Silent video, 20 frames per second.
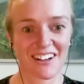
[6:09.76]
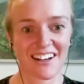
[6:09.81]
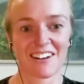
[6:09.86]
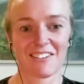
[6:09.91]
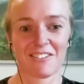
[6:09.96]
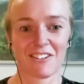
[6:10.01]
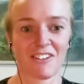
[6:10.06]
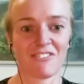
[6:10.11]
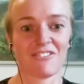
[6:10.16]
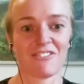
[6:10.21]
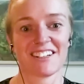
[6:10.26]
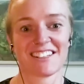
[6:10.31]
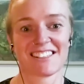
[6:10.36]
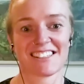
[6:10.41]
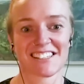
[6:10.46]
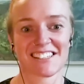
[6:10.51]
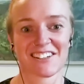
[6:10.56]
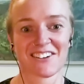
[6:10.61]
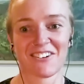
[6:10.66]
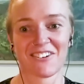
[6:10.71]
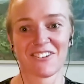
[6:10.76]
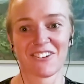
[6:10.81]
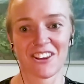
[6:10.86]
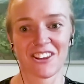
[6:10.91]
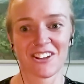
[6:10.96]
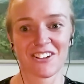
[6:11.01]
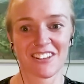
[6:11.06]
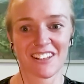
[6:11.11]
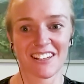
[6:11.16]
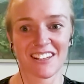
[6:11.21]
kind of confidence has grown
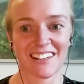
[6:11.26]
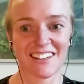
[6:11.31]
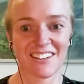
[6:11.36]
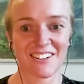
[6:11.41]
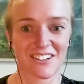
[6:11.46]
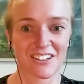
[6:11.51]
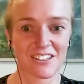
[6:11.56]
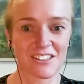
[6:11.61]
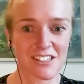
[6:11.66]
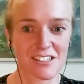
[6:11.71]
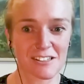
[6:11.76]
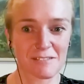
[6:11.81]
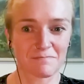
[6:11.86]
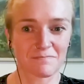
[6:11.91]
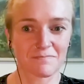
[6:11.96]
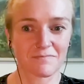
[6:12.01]
through the years.